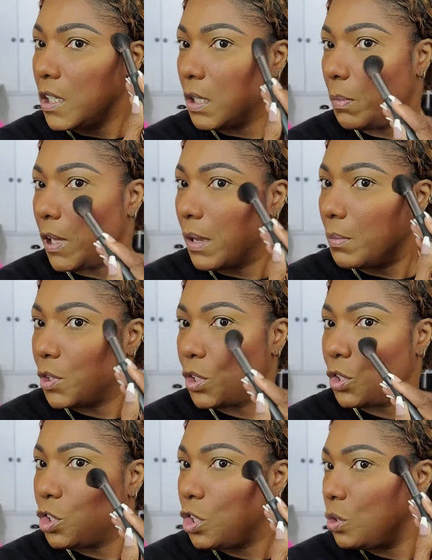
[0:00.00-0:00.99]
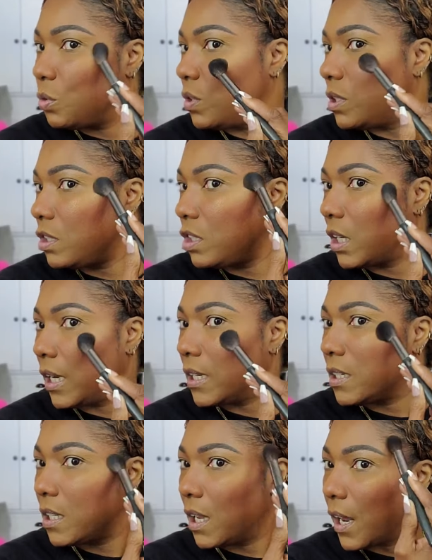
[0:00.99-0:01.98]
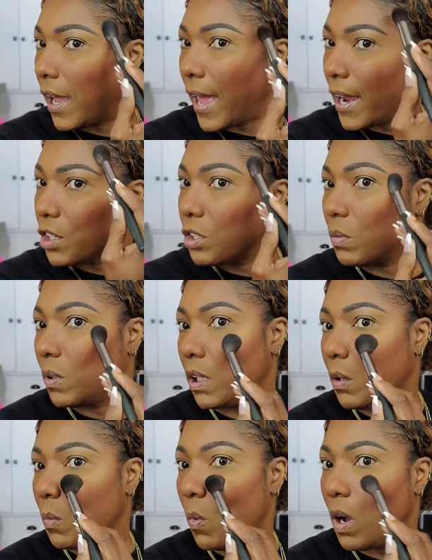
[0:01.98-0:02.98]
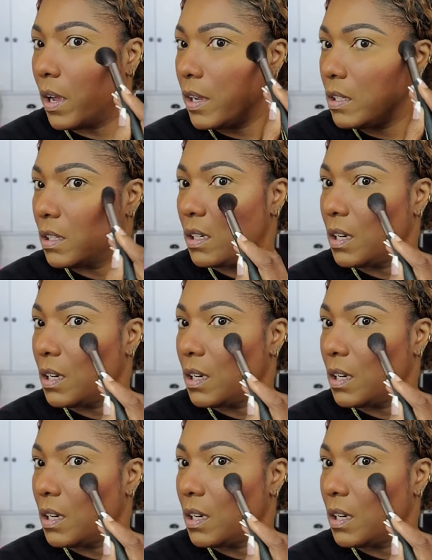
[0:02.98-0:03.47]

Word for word: to be able to choose the shades that I actually want.